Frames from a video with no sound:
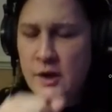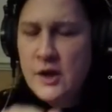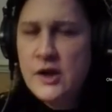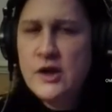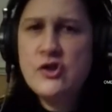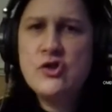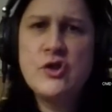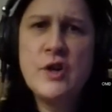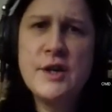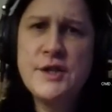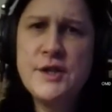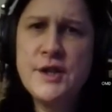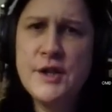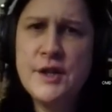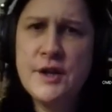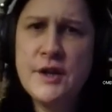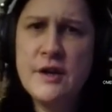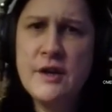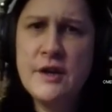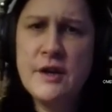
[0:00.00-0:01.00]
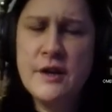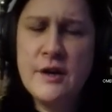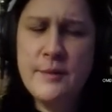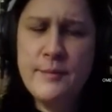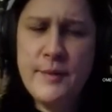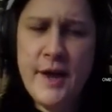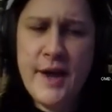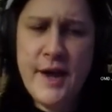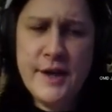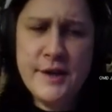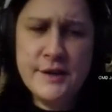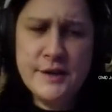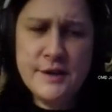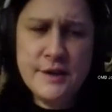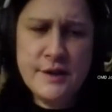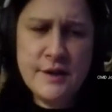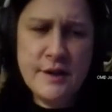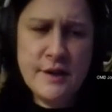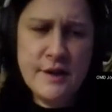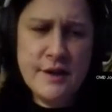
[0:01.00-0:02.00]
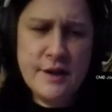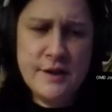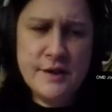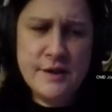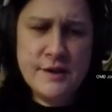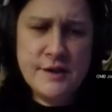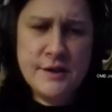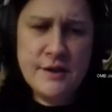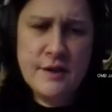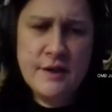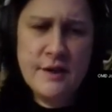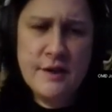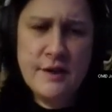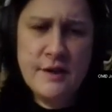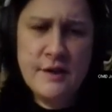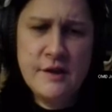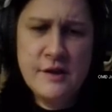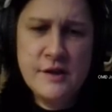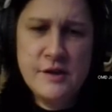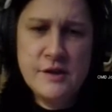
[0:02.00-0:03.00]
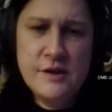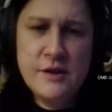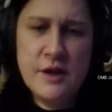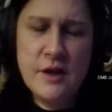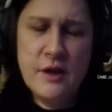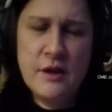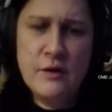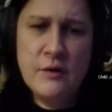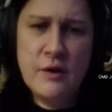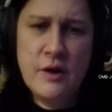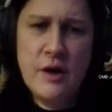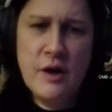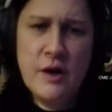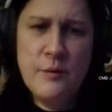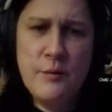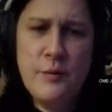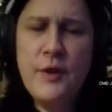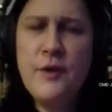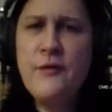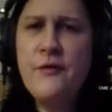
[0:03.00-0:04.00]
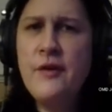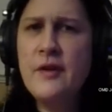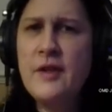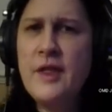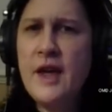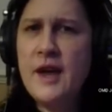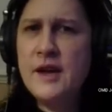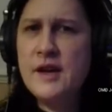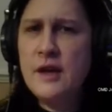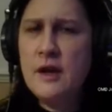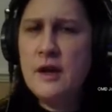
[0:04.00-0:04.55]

tragic um, end, and so um, you feel that